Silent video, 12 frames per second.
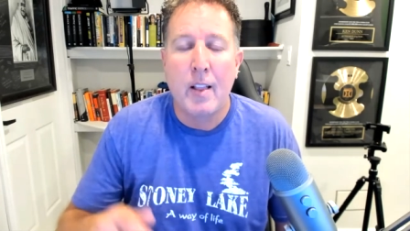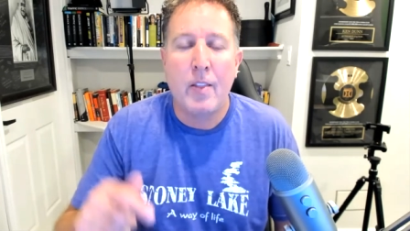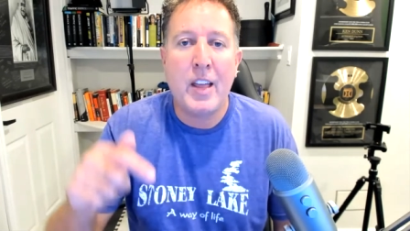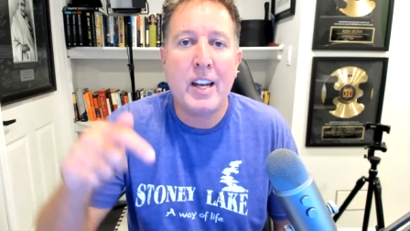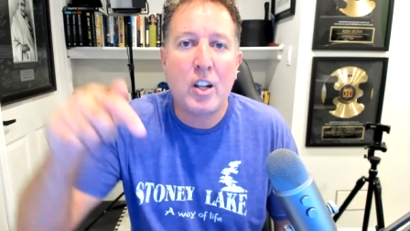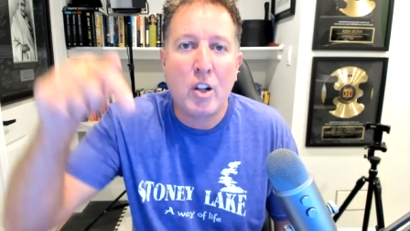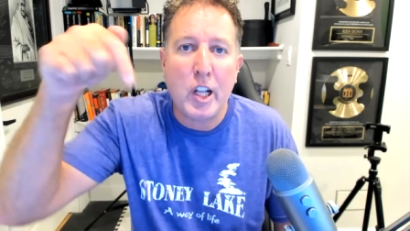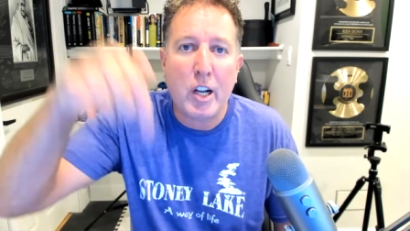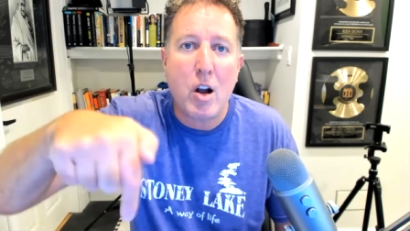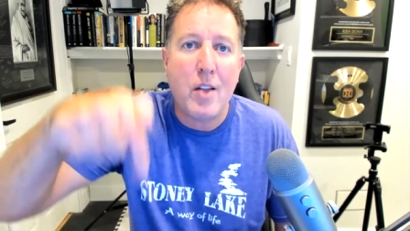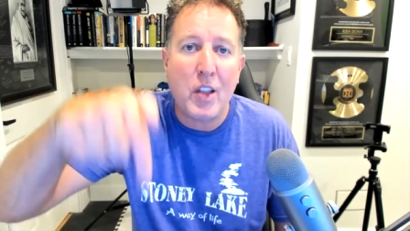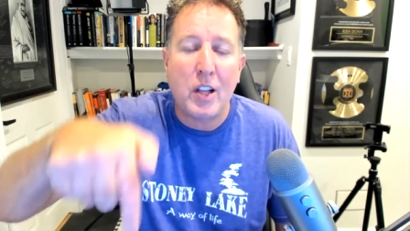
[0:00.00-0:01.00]
then
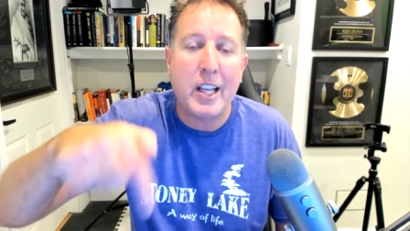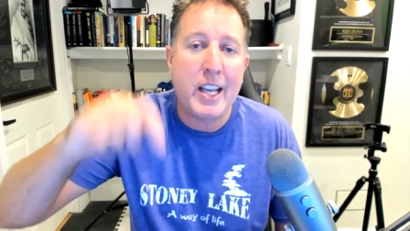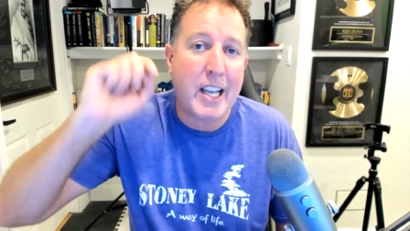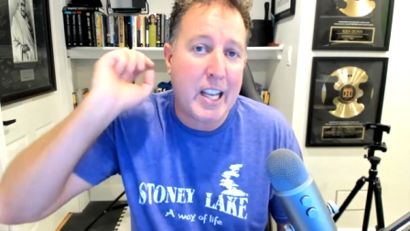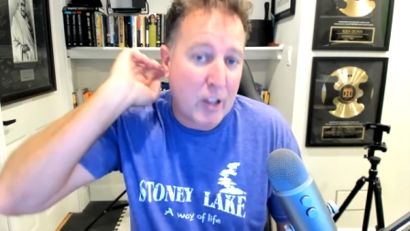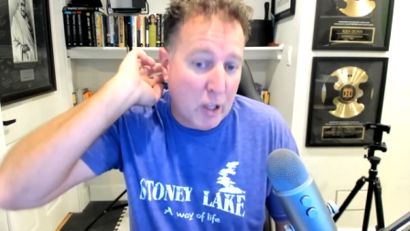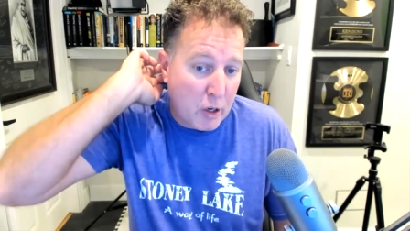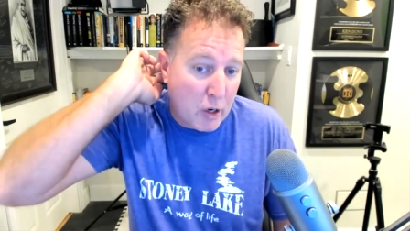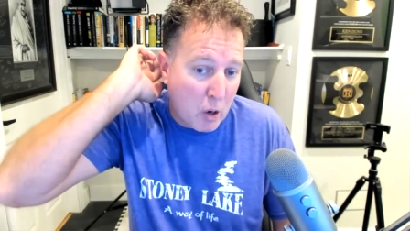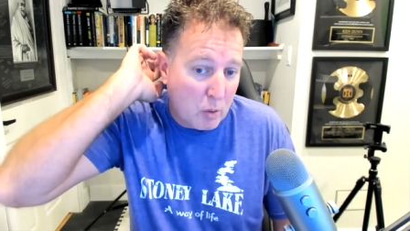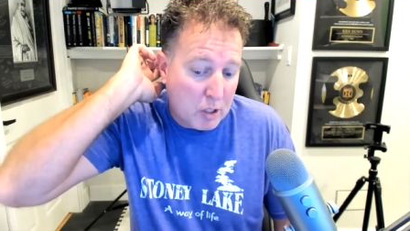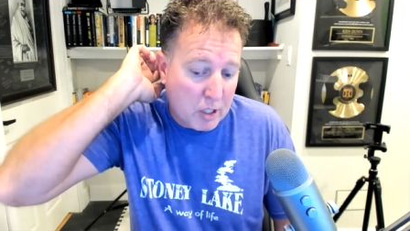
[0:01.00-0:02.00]
click on the link in the
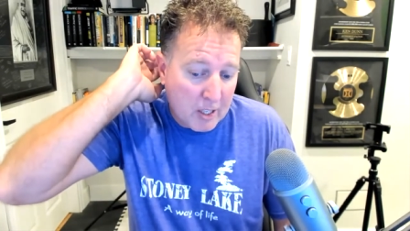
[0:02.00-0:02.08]
notes.